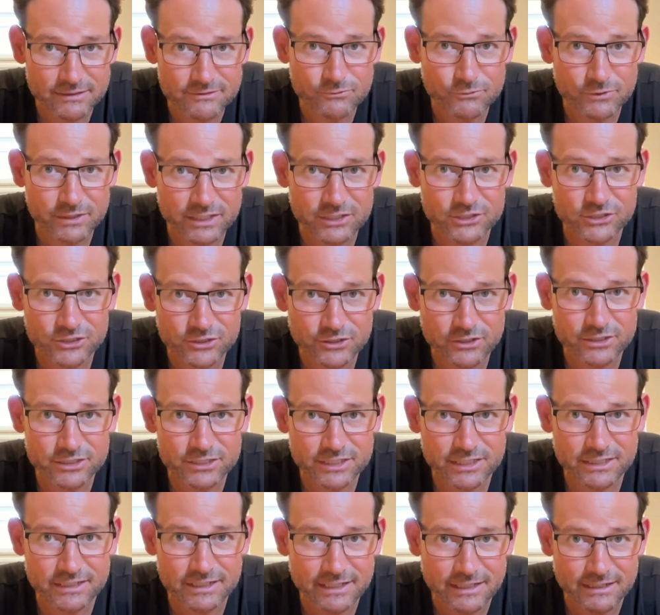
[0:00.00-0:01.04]
We can search
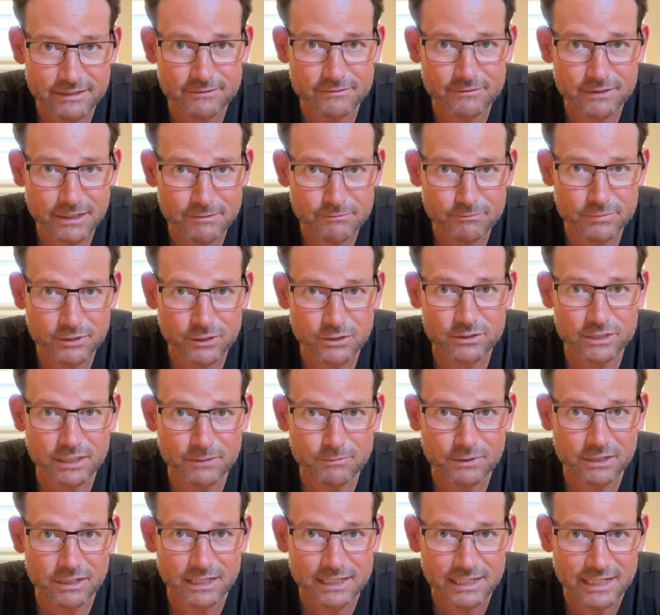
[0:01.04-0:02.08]
and build up
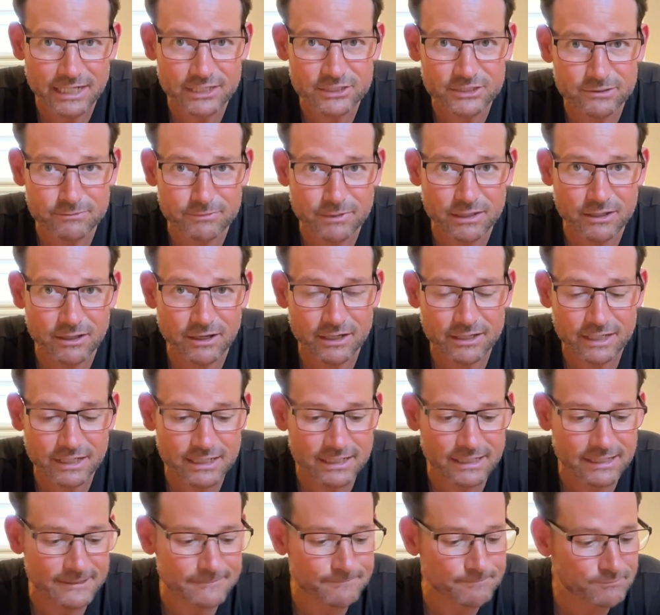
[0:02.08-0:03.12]
a collection
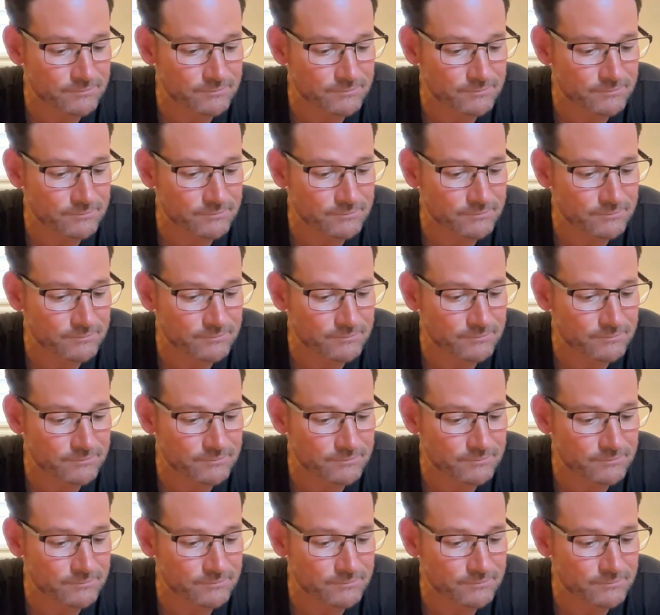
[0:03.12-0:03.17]
methodically